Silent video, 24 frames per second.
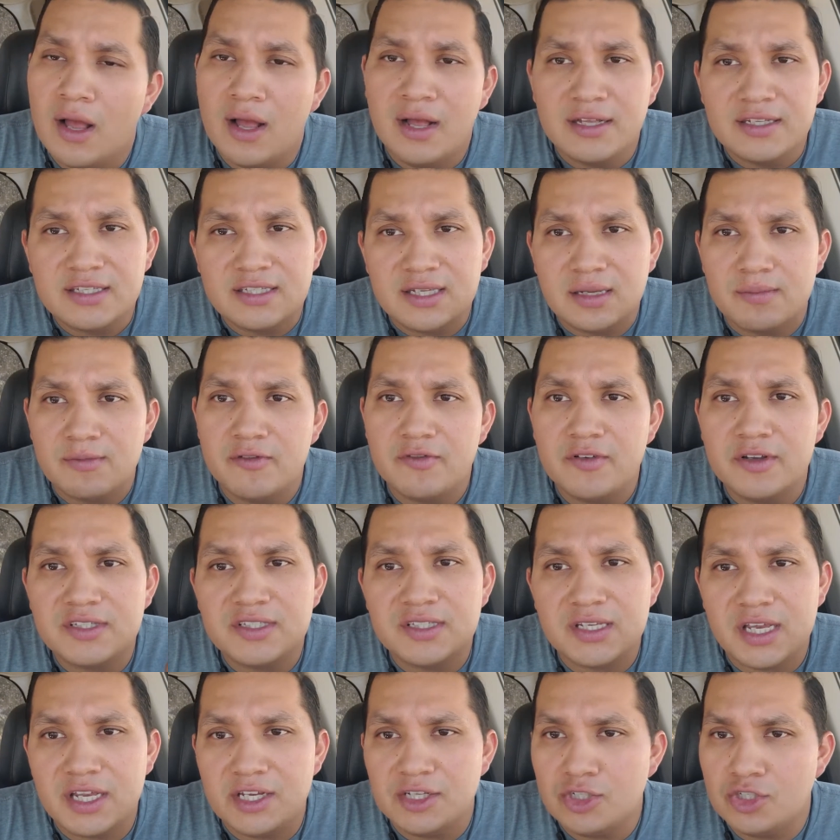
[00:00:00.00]
Some of us
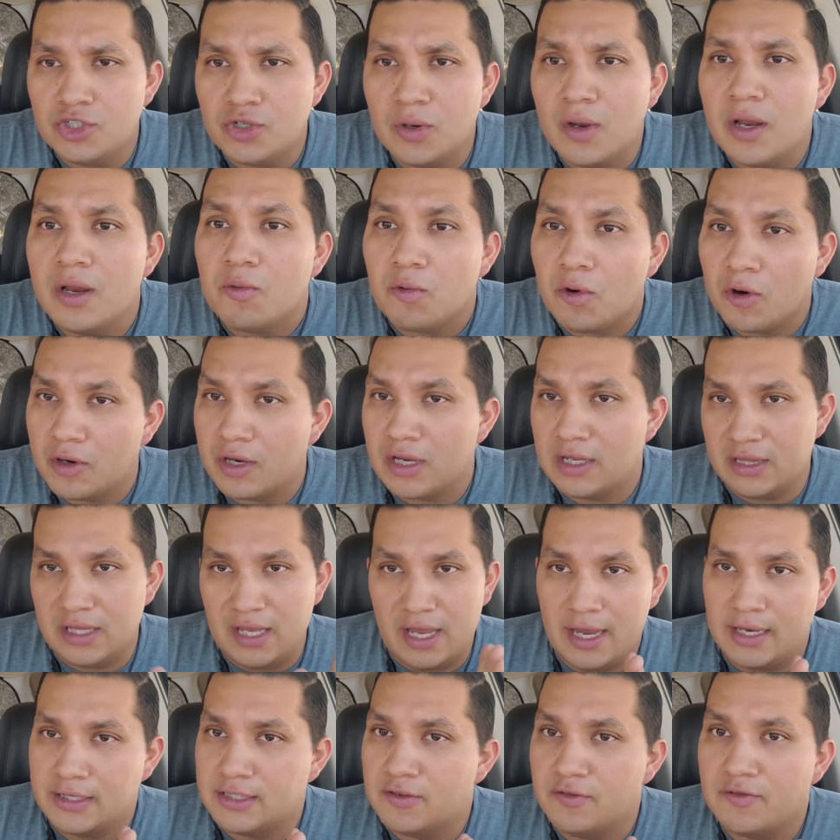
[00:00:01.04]
enjoy working the
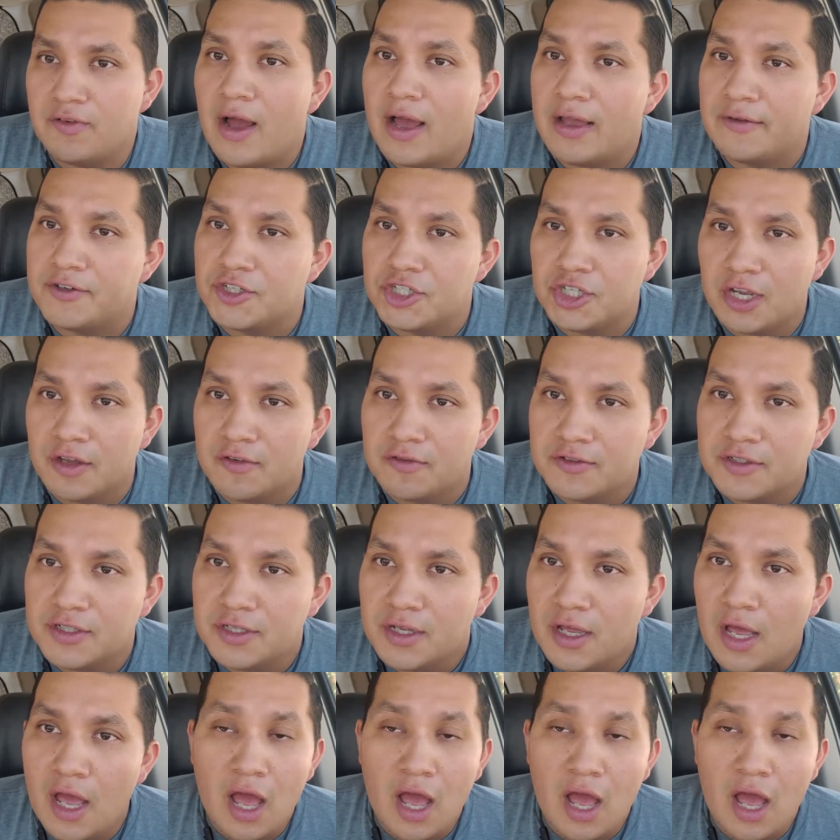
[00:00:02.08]
8 to 5 shift.